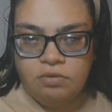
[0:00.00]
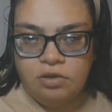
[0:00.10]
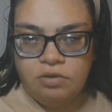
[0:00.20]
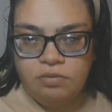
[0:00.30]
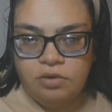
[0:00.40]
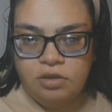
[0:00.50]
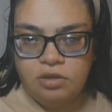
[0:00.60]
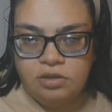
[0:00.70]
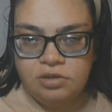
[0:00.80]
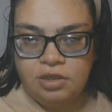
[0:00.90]
With
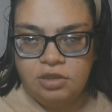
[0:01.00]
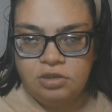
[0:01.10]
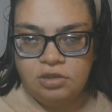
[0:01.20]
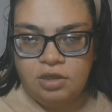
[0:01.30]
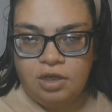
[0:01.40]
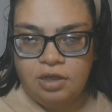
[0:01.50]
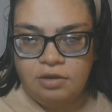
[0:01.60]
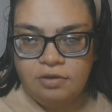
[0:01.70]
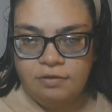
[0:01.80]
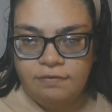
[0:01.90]
realization, I
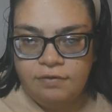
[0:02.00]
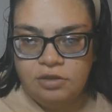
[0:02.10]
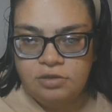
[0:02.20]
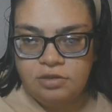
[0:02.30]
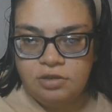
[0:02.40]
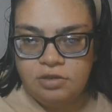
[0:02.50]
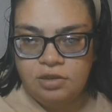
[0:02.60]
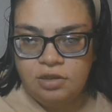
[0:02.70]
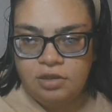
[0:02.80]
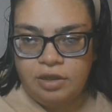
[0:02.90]
am convinced to
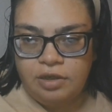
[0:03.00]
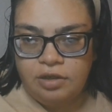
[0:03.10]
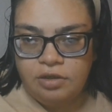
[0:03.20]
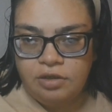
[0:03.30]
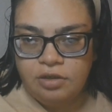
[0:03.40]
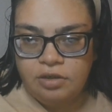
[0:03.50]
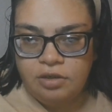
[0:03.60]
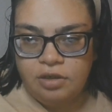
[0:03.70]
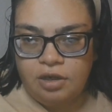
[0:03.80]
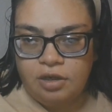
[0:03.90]
see the other
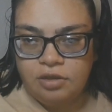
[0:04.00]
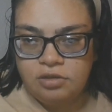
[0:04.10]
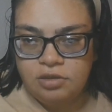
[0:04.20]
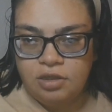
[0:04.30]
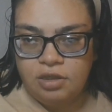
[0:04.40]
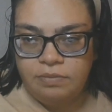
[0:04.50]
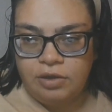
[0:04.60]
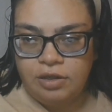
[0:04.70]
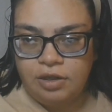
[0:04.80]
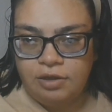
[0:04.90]
gods in
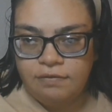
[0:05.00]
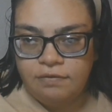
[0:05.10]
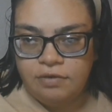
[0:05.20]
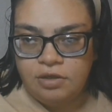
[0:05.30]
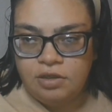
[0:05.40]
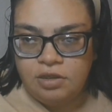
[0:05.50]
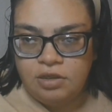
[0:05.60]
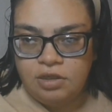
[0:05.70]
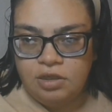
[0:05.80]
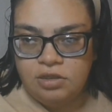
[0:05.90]
my life.
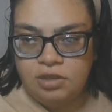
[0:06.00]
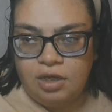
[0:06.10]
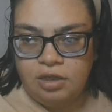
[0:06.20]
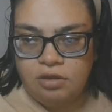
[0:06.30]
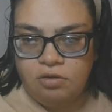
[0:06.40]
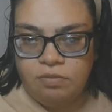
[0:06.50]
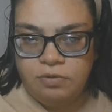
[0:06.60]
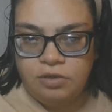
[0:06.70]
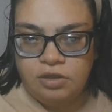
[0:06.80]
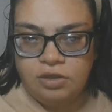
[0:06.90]
It's eye
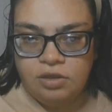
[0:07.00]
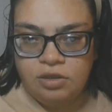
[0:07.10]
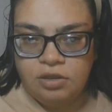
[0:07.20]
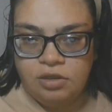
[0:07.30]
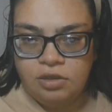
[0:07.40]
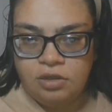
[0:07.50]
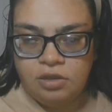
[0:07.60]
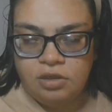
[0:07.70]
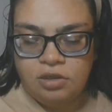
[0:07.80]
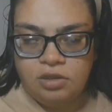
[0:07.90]
opening.
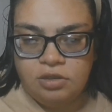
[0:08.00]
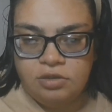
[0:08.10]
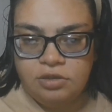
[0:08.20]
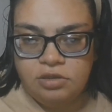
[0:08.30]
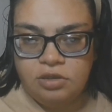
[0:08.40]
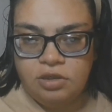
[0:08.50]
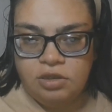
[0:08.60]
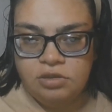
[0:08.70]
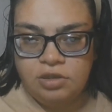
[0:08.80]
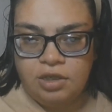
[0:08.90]
Sister
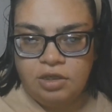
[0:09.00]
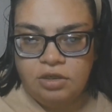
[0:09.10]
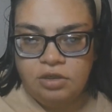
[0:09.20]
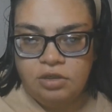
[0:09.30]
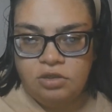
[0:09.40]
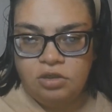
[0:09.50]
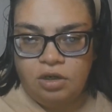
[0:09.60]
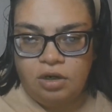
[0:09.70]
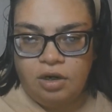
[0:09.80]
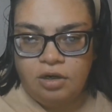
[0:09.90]
is a good,
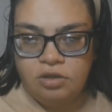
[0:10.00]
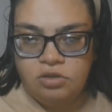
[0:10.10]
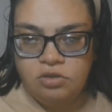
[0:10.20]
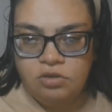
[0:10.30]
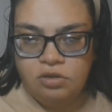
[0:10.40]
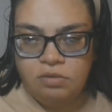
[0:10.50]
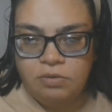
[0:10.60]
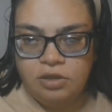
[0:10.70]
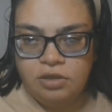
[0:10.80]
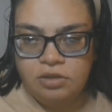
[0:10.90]
hard truth
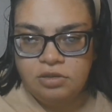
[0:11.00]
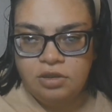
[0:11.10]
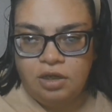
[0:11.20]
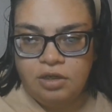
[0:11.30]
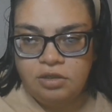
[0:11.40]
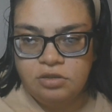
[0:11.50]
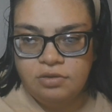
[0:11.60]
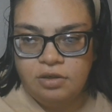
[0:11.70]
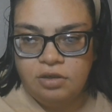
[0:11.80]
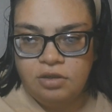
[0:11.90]
because God is
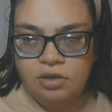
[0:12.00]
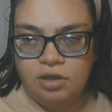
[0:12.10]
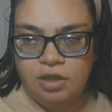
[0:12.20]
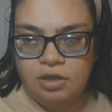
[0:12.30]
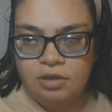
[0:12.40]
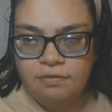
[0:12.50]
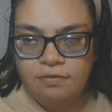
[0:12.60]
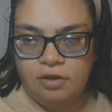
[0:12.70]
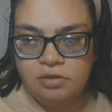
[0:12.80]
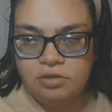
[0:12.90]
greater than any
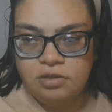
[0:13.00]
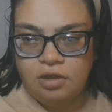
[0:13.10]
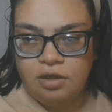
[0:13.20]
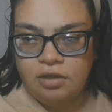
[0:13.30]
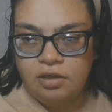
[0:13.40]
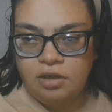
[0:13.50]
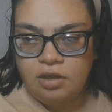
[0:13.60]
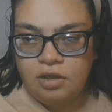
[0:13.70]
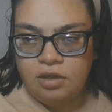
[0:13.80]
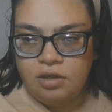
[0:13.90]
false god
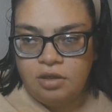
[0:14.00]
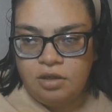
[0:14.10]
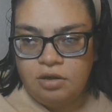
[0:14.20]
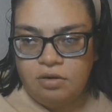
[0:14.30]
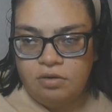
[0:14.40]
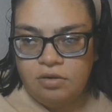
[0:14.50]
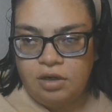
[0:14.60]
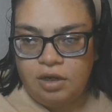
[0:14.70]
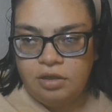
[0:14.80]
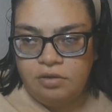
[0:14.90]

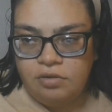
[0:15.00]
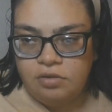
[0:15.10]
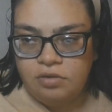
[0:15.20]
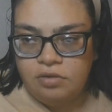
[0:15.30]
or idol,